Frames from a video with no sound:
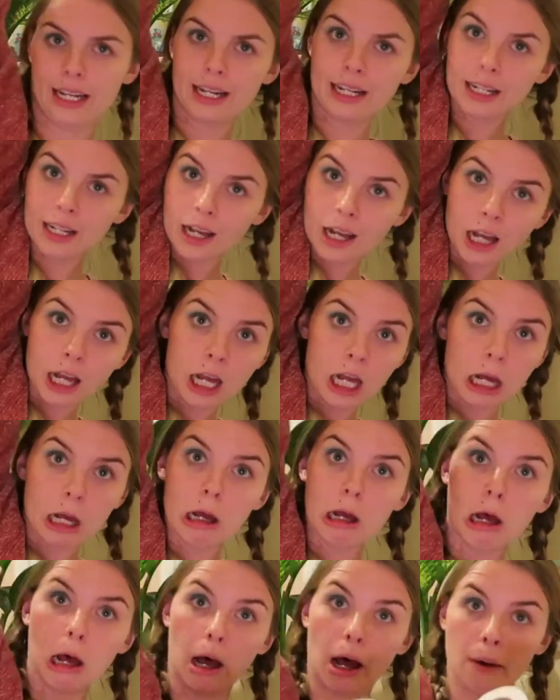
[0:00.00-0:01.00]
like
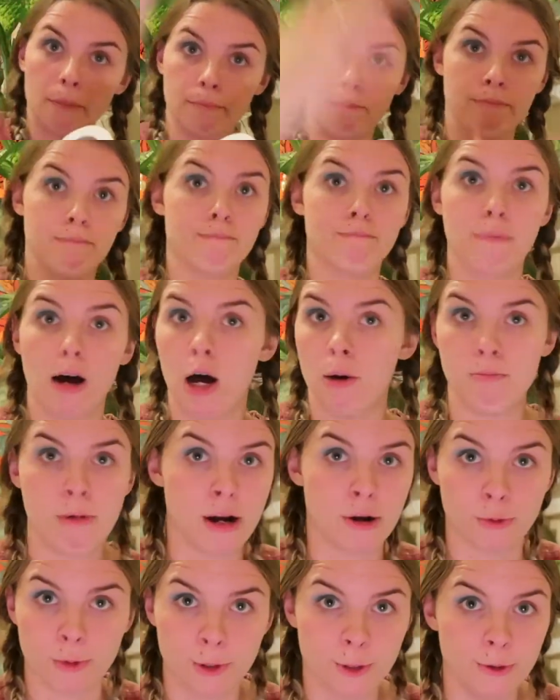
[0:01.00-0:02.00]
up on
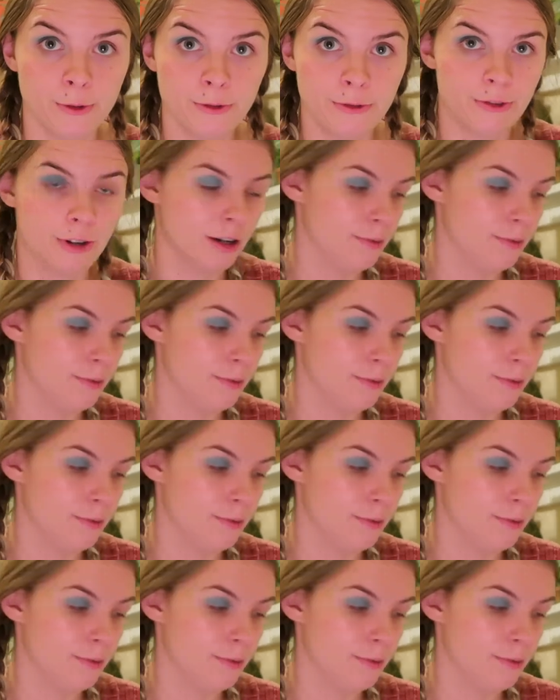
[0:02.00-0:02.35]
my roof